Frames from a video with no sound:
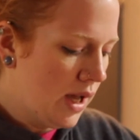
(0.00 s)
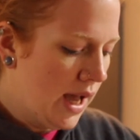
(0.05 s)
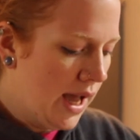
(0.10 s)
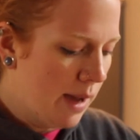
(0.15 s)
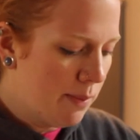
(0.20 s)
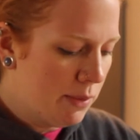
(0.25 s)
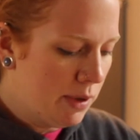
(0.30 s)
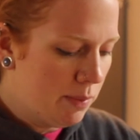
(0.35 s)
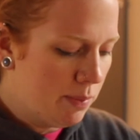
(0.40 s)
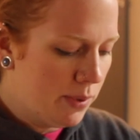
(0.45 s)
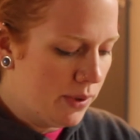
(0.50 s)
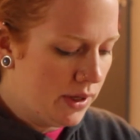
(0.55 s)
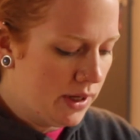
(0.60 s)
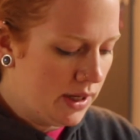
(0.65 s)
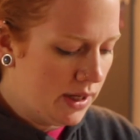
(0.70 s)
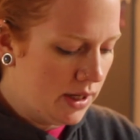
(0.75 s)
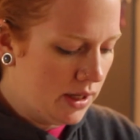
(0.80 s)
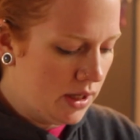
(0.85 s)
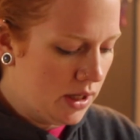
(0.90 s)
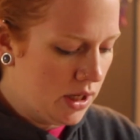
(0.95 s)
I'm going to put
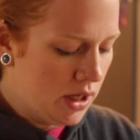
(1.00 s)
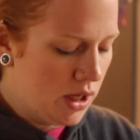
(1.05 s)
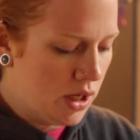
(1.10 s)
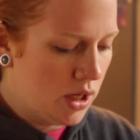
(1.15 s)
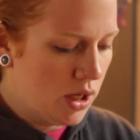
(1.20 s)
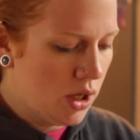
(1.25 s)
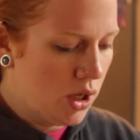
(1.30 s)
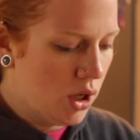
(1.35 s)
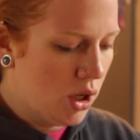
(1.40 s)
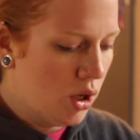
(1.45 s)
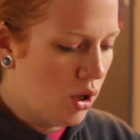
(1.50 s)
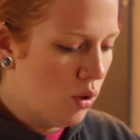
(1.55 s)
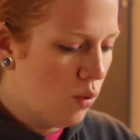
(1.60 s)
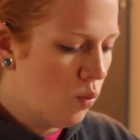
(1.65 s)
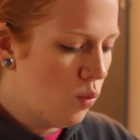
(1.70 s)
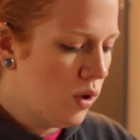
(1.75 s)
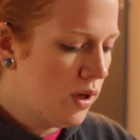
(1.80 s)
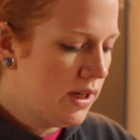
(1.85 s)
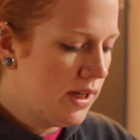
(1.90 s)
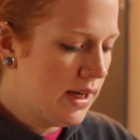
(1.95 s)
in
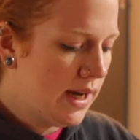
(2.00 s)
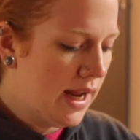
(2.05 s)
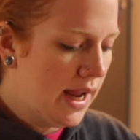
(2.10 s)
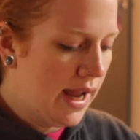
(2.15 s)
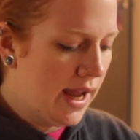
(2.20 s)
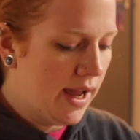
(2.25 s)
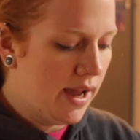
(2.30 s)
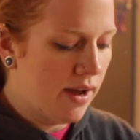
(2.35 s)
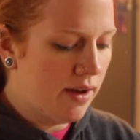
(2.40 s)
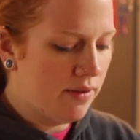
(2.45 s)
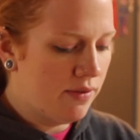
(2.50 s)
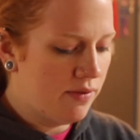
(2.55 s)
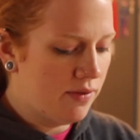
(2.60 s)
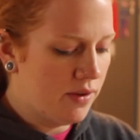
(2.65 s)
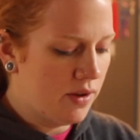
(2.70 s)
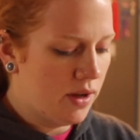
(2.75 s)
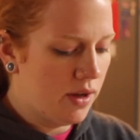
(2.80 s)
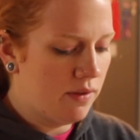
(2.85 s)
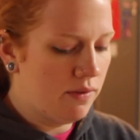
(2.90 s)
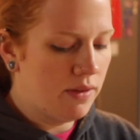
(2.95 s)
1.5
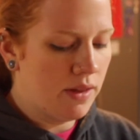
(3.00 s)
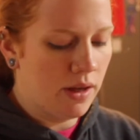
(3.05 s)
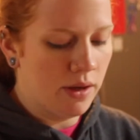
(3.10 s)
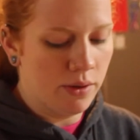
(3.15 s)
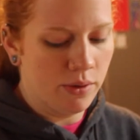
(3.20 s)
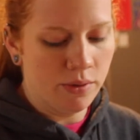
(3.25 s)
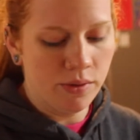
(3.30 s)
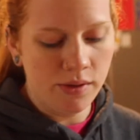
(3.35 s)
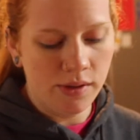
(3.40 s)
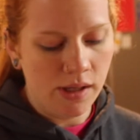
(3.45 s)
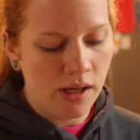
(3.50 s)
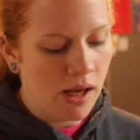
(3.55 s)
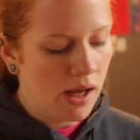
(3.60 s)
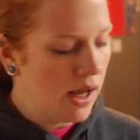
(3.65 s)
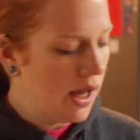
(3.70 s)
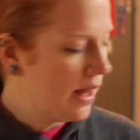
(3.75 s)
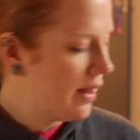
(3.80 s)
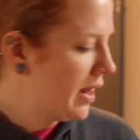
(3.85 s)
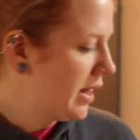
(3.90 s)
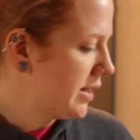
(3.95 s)
of those,
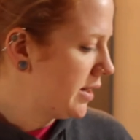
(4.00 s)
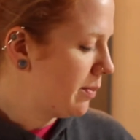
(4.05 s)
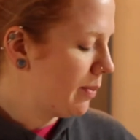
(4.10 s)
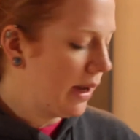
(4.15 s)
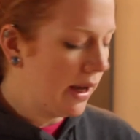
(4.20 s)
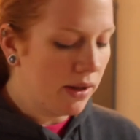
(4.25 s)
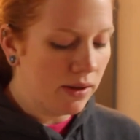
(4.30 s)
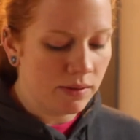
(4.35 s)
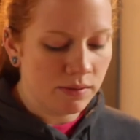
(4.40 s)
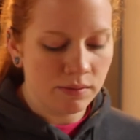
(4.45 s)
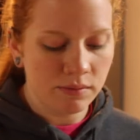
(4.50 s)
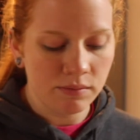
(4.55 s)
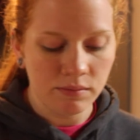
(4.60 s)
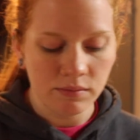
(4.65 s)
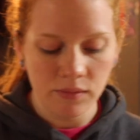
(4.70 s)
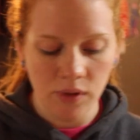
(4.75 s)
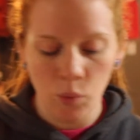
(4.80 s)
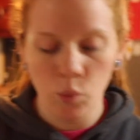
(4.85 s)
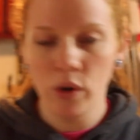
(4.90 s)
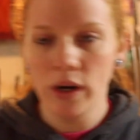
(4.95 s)
and that's about
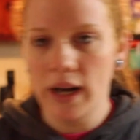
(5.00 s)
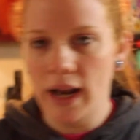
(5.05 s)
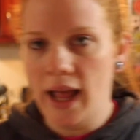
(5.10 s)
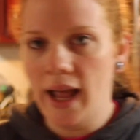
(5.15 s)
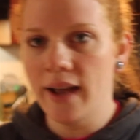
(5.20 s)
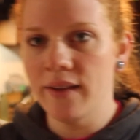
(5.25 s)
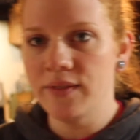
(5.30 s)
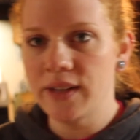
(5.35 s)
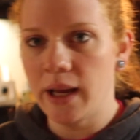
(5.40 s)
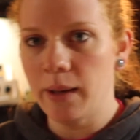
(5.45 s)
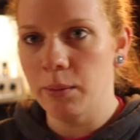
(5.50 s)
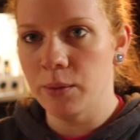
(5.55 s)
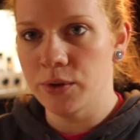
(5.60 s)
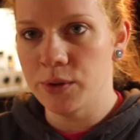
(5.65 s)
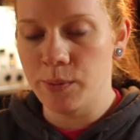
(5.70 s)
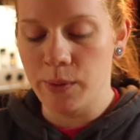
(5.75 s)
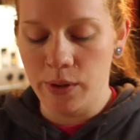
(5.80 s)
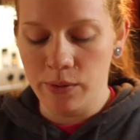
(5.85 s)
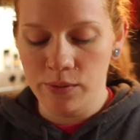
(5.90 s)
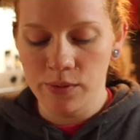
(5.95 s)
1.5
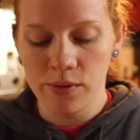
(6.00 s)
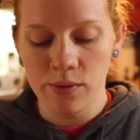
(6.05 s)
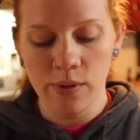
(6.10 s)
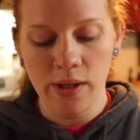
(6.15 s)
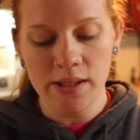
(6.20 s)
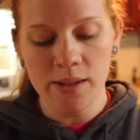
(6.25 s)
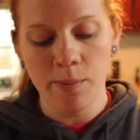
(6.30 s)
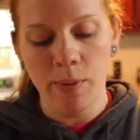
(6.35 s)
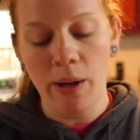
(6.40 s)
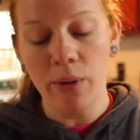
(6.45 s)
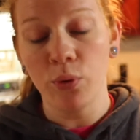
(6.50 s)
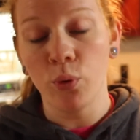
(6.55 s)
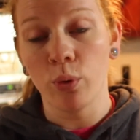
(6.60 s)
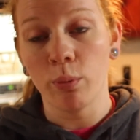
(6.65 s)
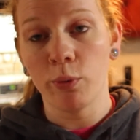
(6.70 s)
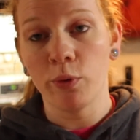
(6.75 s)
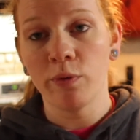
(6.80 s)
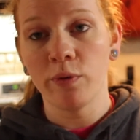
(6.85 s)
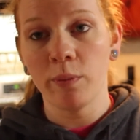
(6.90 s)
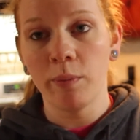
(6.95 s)
tablespoons, so that's about
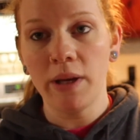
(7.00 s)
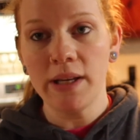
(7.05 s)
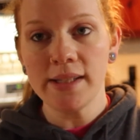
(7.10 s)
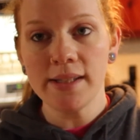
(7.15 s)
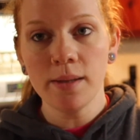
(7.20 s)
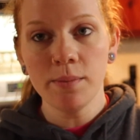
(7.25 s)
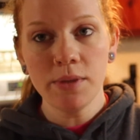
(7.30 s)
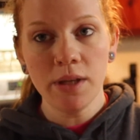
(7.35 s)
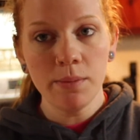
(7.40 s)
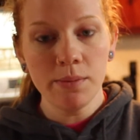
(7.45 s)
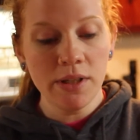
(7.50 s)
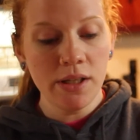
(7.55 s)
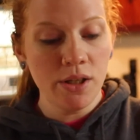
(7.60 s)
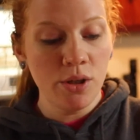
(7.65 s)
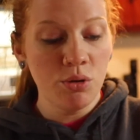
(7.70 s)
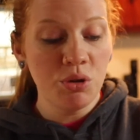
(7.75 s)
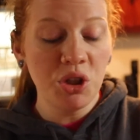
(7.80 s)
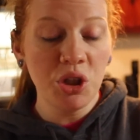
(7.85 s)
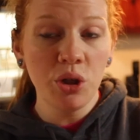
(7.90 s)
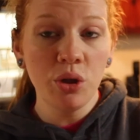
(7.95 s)
normal for me. Sometimes I
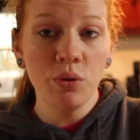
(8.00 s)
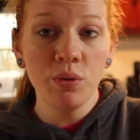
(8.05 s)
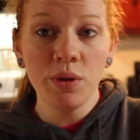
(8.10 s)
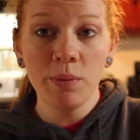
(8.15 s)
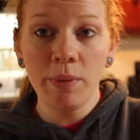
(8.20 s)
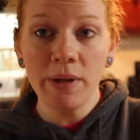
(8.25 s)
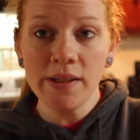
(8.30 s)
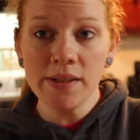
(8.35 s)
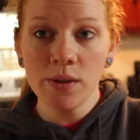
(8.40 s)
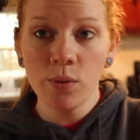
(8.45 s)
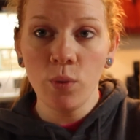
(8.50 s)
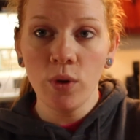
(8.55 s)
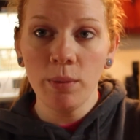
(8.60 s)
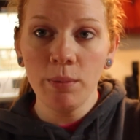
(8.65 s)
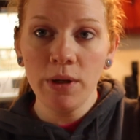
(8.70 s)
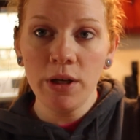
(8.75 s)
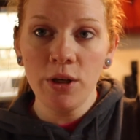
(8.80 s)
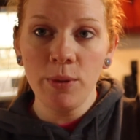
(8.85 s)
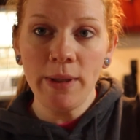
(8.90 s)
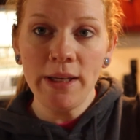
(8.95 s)
do 2, depends on what
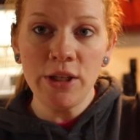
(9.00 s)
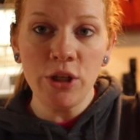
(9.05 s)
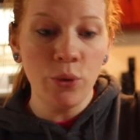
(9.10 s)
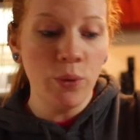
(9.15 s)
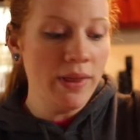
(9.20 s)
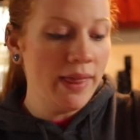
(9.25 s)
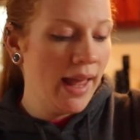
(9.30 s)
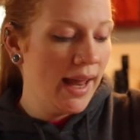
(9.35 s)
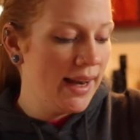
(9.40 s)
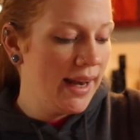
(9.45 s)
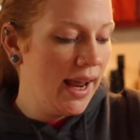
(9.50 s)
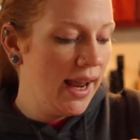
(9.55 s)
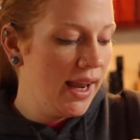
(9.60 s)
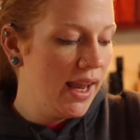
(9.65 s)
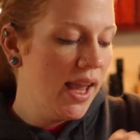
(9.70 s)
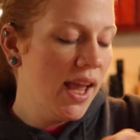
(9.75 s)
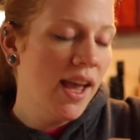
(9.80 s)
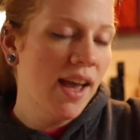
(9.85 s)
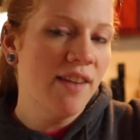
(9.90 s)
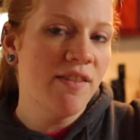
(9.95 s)
I'm going to be doing that day.
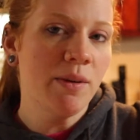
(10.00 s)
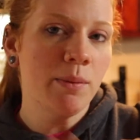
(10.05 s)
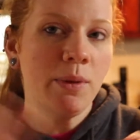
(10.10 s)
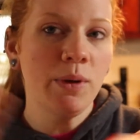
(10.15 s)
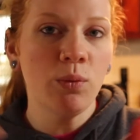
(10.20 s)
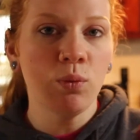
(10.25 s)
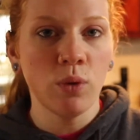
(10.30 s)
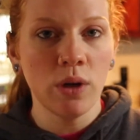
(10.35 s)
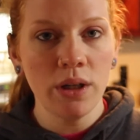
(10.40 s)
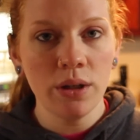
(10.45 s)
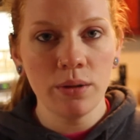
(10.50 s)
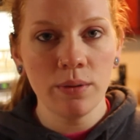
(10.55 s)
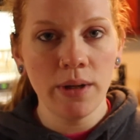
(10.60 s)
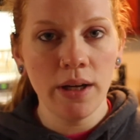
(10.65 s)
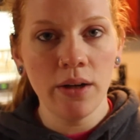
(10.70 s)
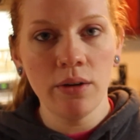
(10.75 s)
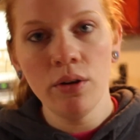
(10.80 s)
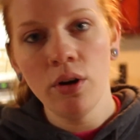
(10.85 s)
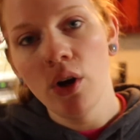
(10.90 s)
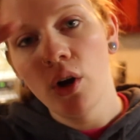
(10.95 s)
If I'm going to be running
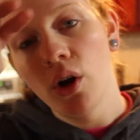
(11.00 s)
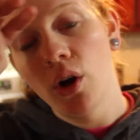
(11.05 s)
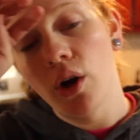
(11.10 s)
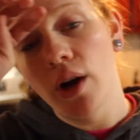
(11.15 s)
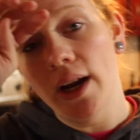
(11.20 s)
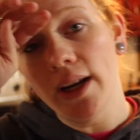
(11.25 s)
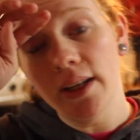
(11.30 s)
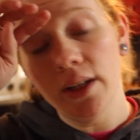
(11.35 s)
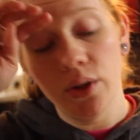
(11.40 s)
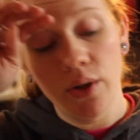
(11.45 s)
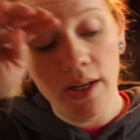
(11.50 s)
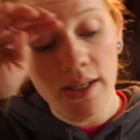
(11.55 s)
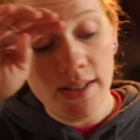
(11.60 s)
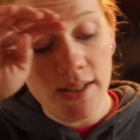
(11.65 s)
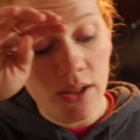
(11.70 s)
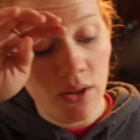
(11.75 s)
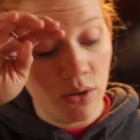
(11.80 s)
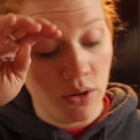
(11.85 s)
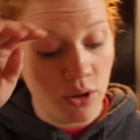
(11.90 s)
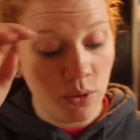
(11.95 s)
around or acting
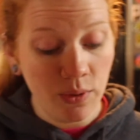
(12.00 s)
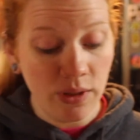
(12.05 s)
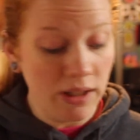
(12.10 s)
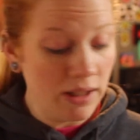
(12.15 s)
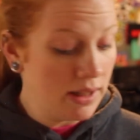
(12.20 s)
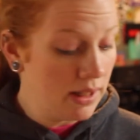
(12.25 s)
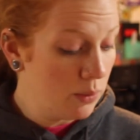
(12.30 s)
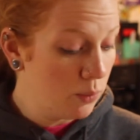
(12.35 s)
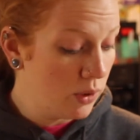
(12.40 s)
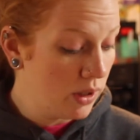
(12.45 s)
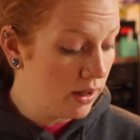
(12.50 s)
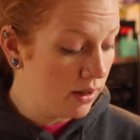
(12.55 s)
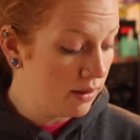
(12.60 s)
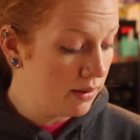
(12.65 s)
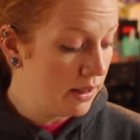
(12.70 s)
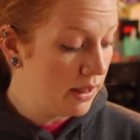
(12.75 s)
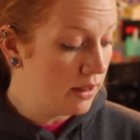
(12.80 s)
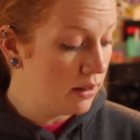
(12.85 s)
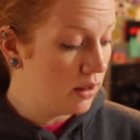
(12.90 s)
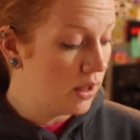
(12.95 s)
crazy or doing anything where I
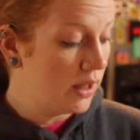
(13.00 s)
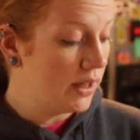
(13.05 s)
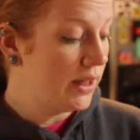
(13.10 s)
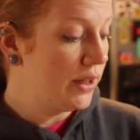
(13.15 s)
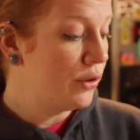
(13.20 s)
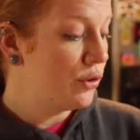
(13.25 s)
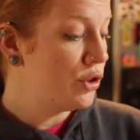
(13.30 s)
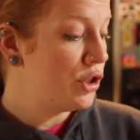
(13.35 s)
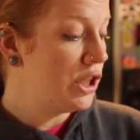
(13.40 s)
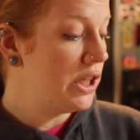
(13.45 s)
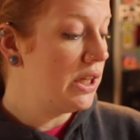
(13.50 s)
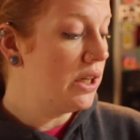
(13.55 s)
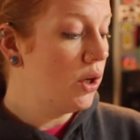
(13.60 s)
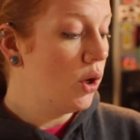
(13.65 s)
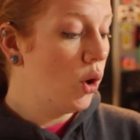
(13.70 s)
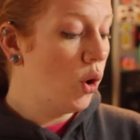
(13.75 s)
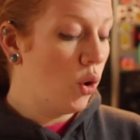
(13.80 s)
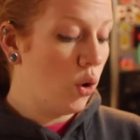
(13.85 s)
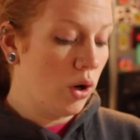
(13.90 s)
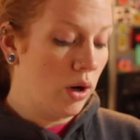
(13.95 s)
need a lot of energy
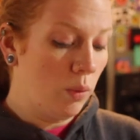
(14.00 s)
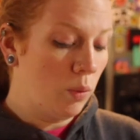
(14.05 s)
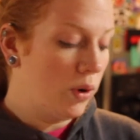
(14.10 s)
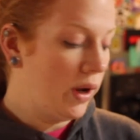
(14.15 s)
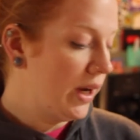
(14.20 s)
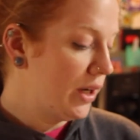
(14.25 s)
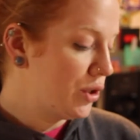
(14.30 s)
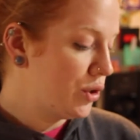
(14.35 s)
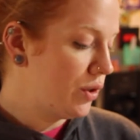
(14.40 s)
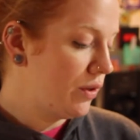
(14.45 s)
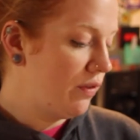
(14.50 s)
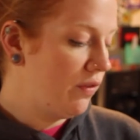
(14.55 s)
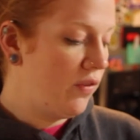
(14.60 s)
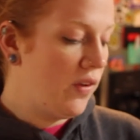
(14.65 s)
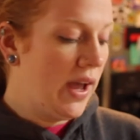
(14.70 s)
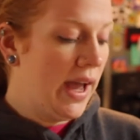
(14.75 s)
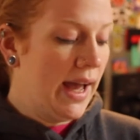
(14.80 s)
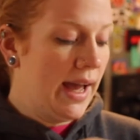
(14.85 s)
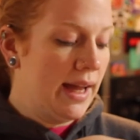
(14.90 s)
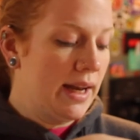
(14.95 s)
or I want extra
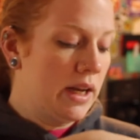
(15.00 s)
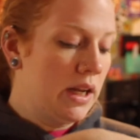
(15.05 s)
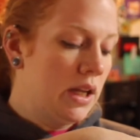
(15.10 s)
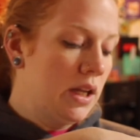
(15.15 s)
fat,